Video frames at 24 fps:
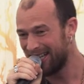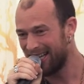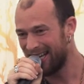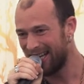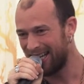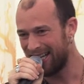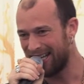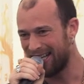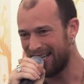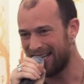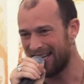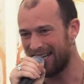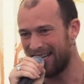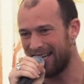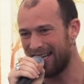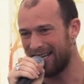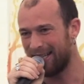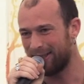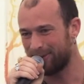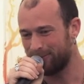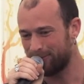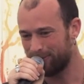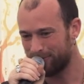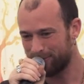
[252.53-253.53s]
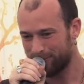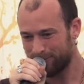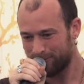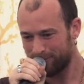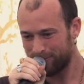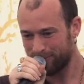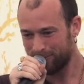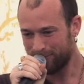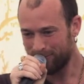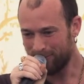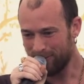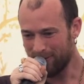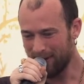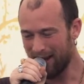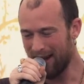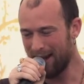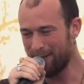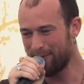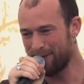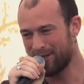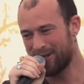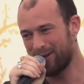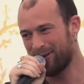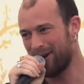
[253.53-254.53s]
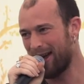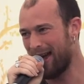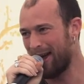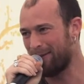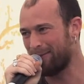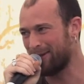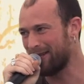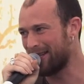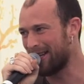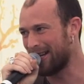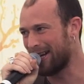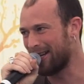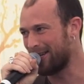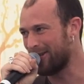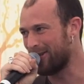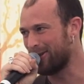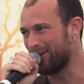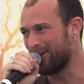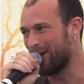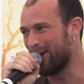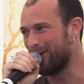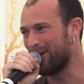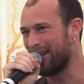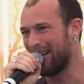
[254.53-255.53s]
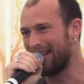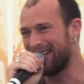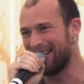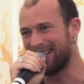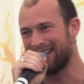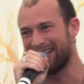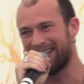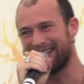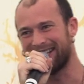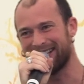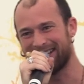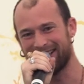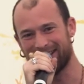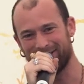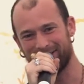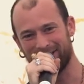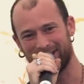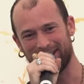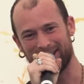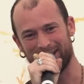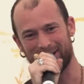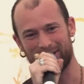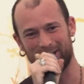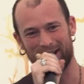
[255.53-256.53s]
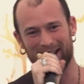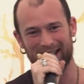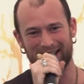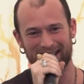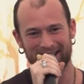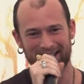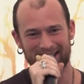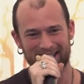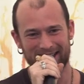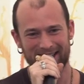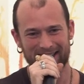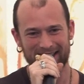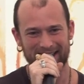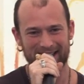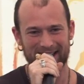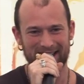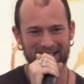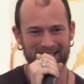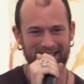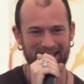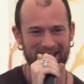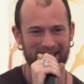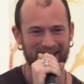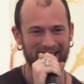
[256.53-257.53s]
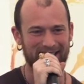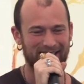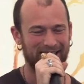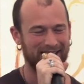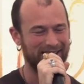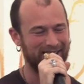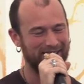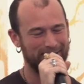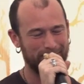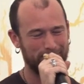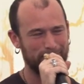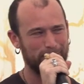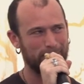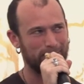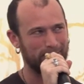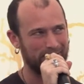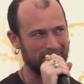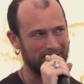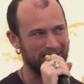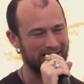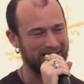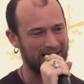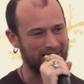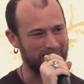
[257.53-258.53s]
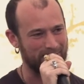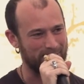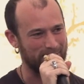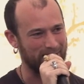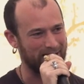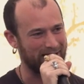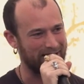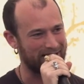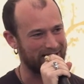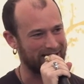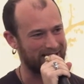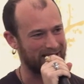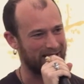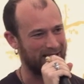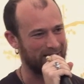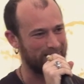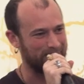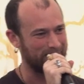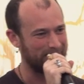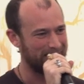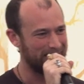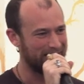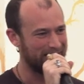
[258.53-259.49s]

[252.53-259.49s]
And I'm so happy that I don't know anything. It's really great. It saves me all the time.